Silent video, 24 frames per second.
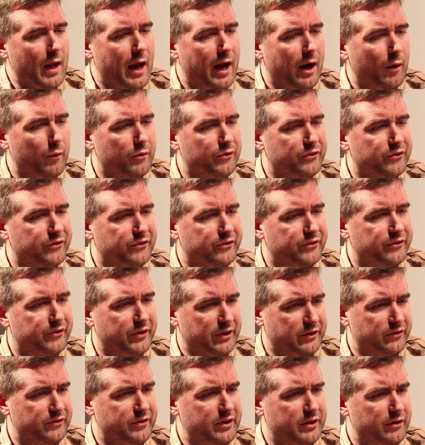I was
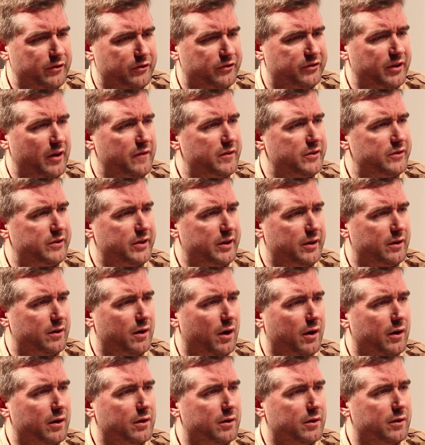16 or 17 in
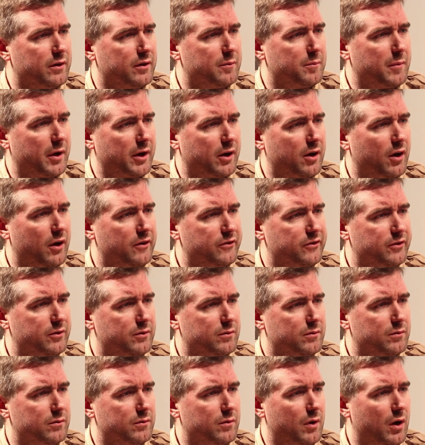Ireland, and my cousin
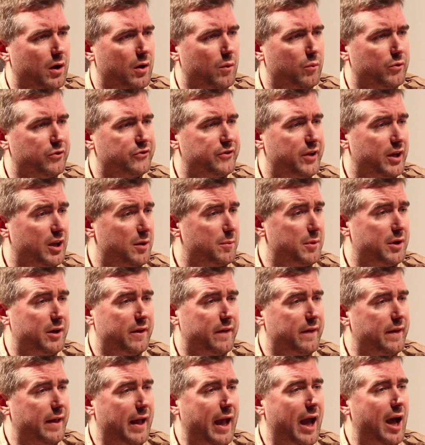uh, was taking me to
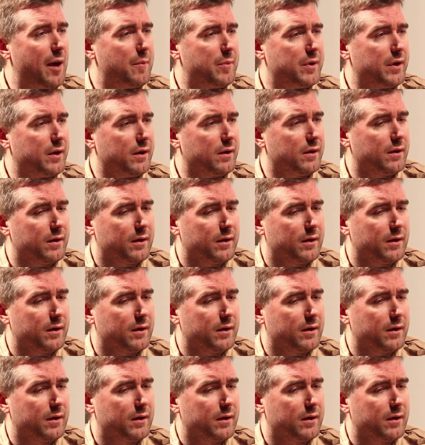the Abbey